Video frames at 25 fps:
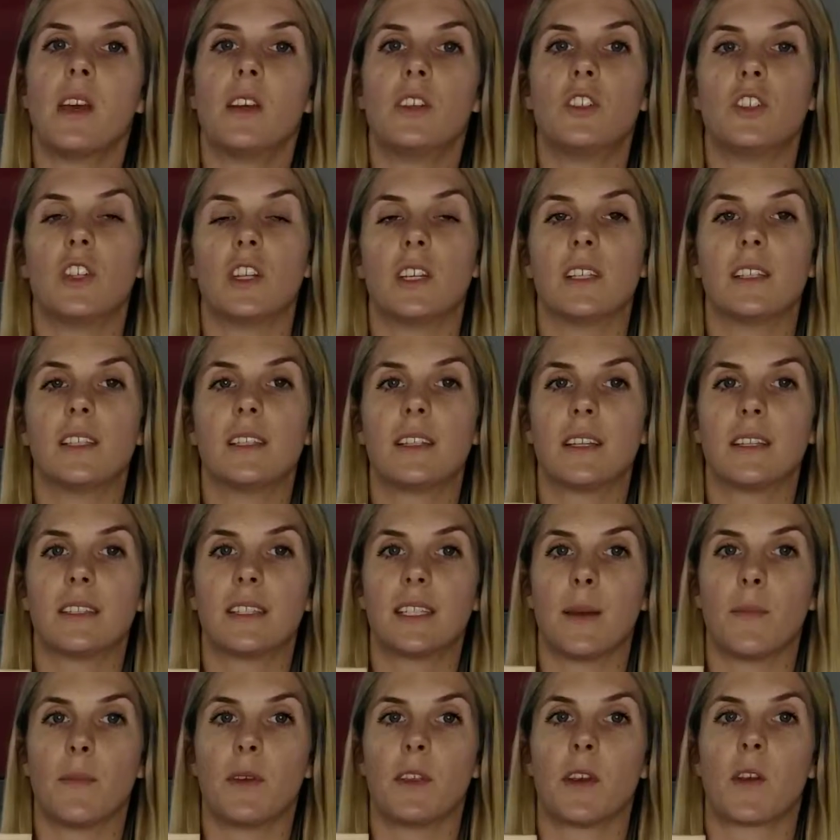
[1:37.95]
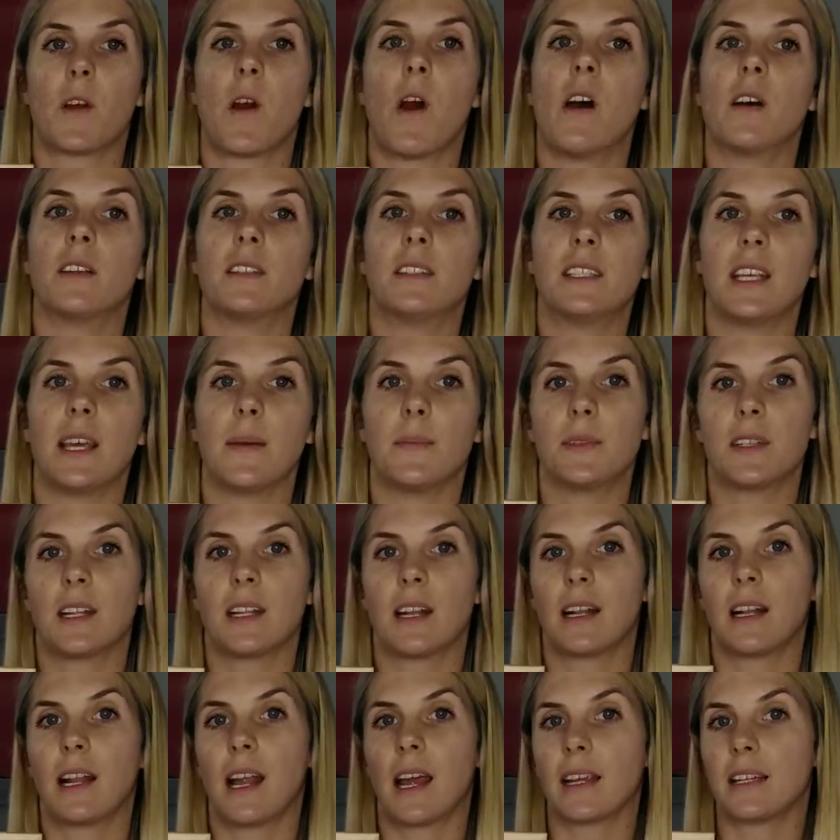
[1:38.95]
just some of the concepts that
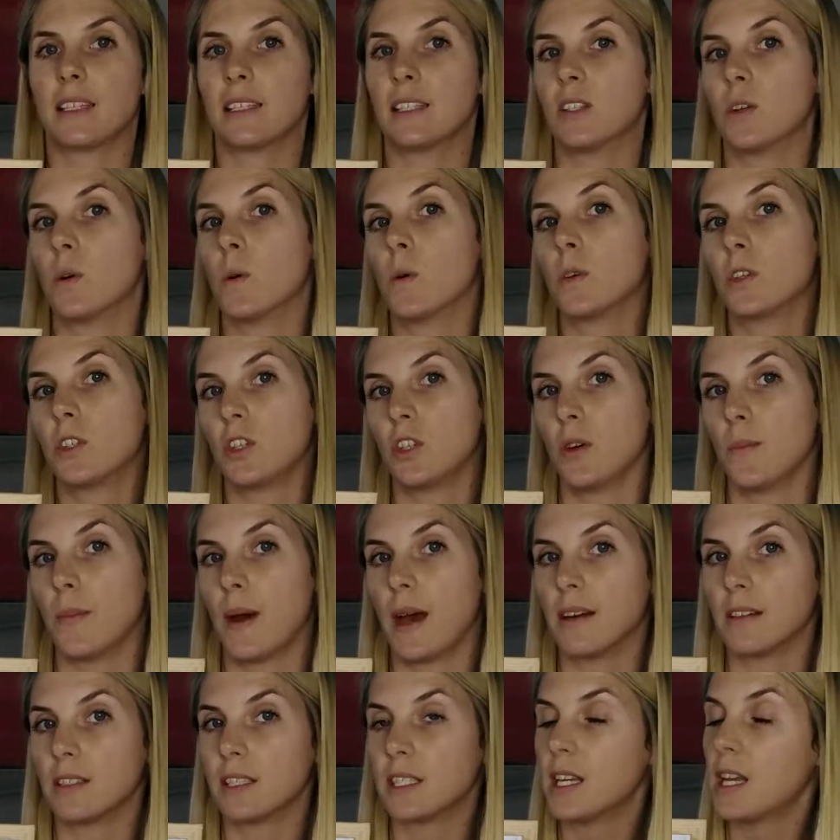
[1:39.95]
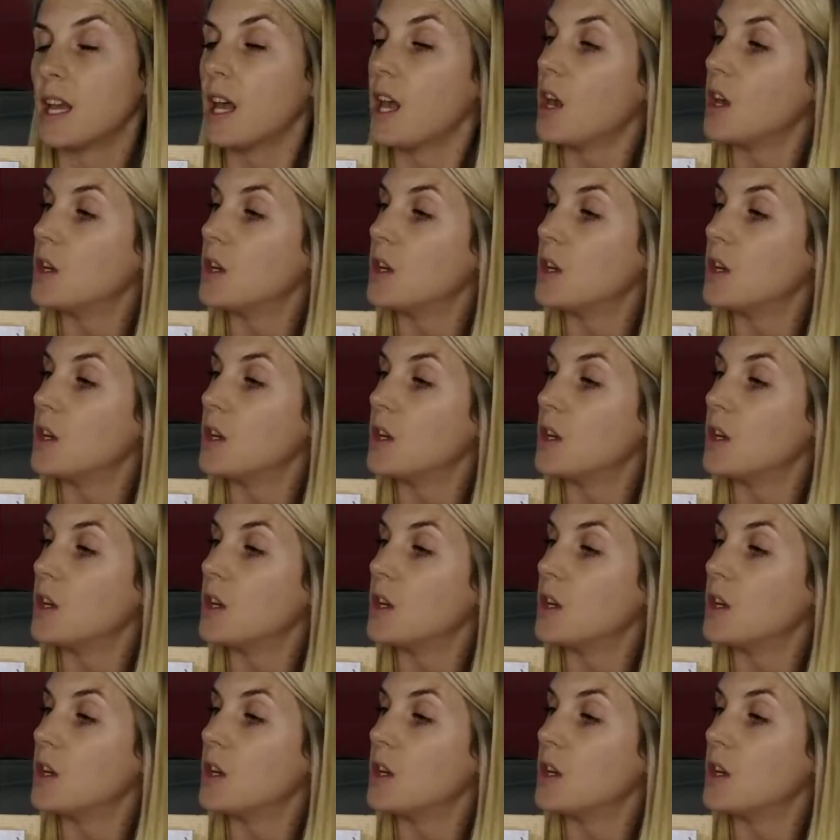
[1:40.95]
I'd like to talk to you about.